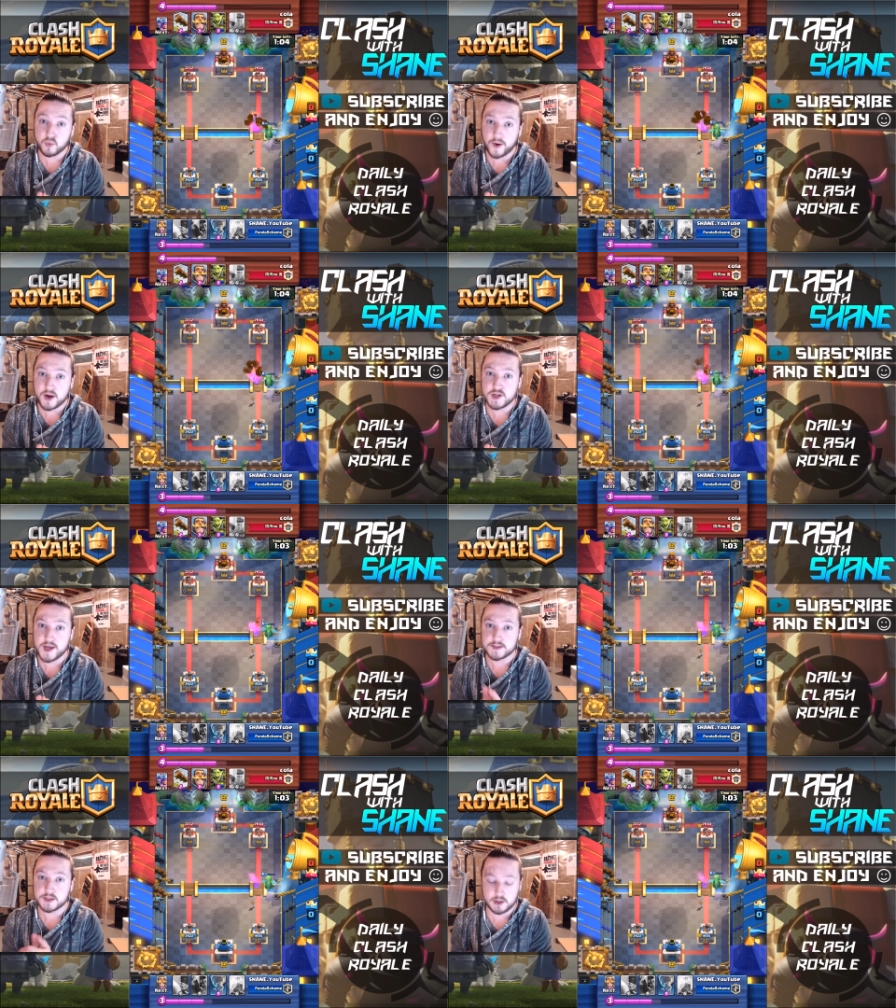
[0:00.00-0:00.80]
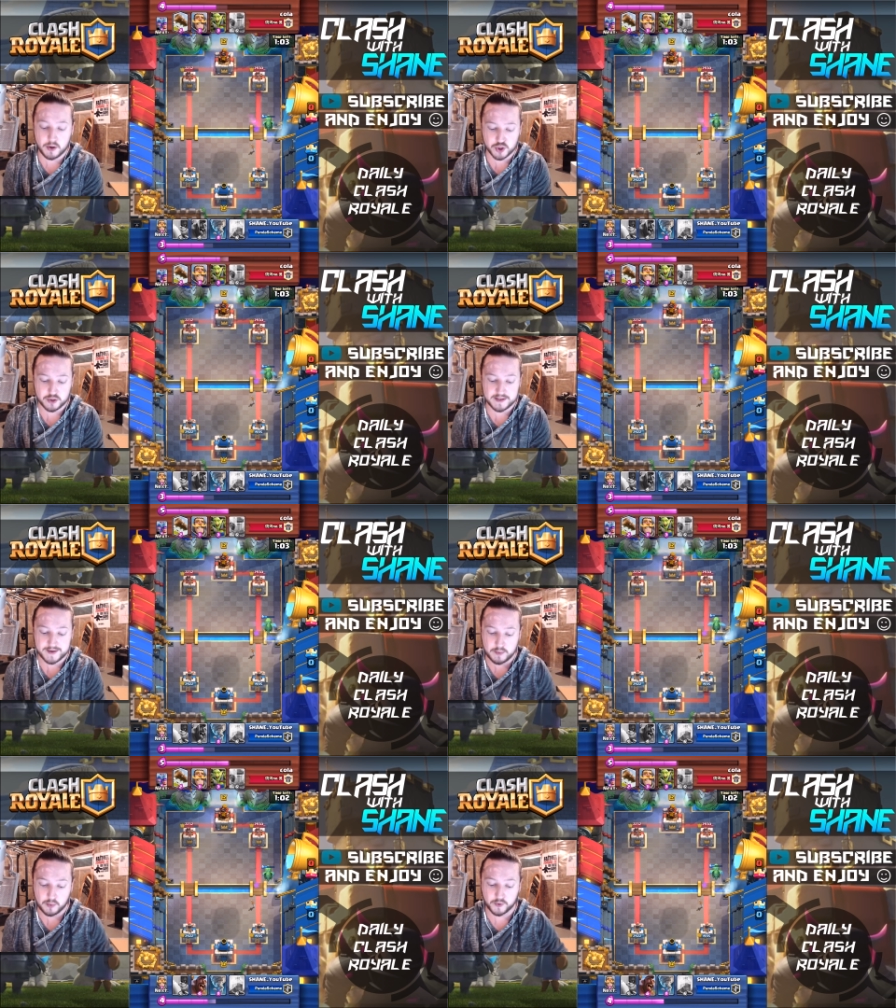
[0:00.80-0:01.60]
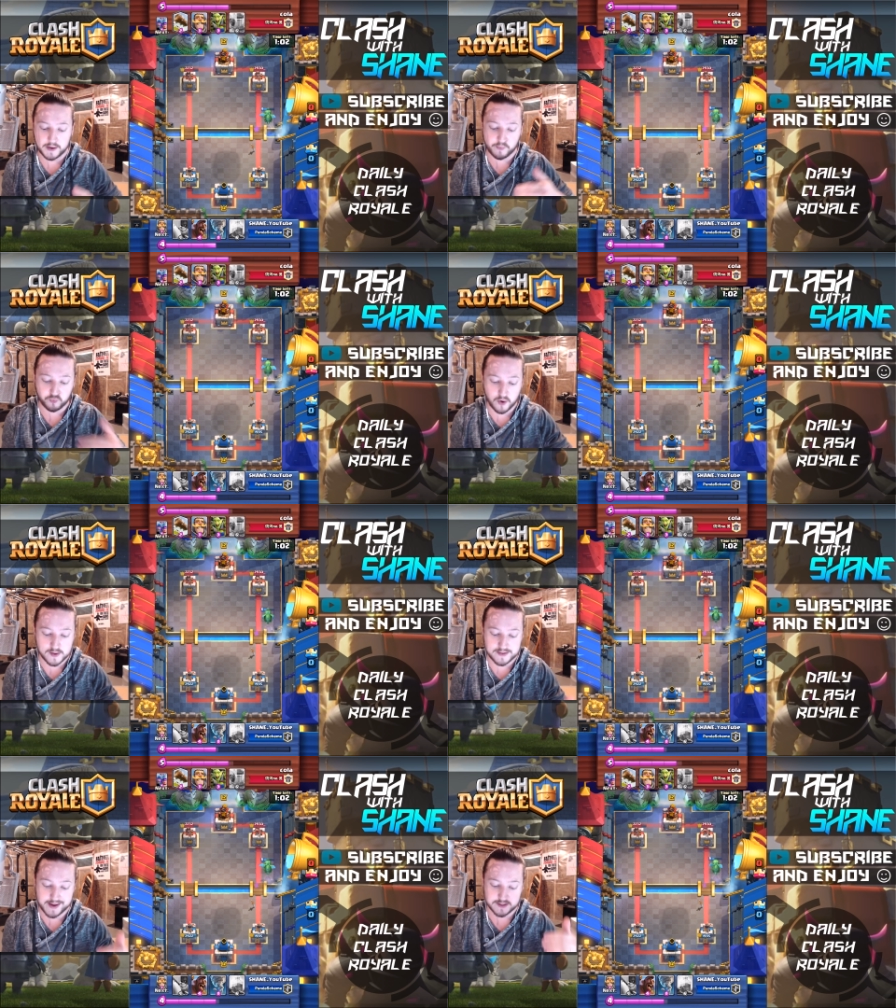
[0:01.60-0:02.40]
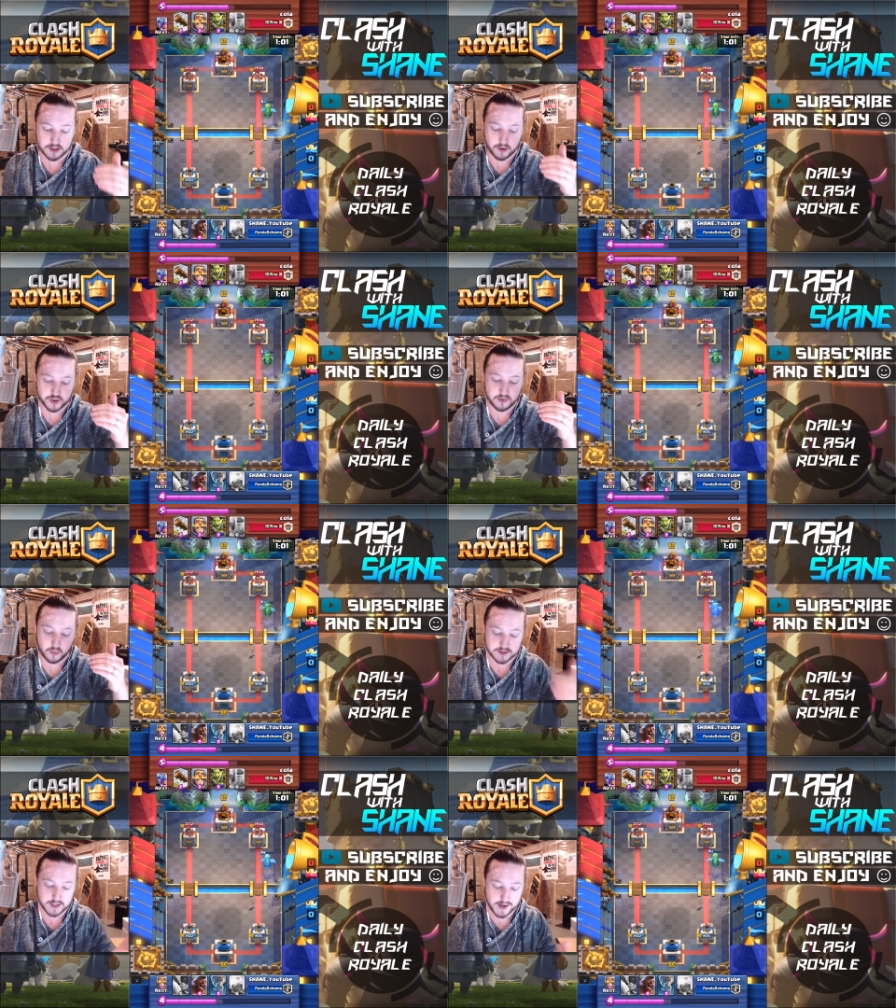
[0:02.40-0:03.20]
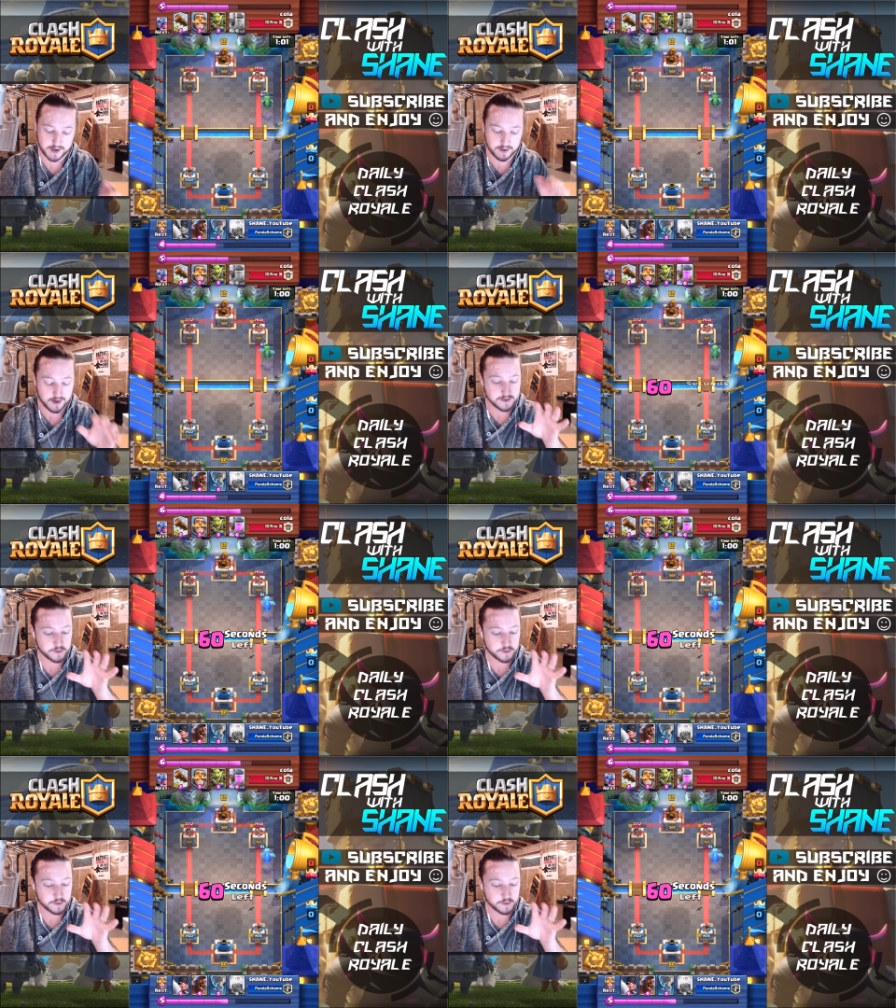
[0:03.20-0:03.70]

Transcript: outrange the executioner, the knight will run up front, and the executioner will die.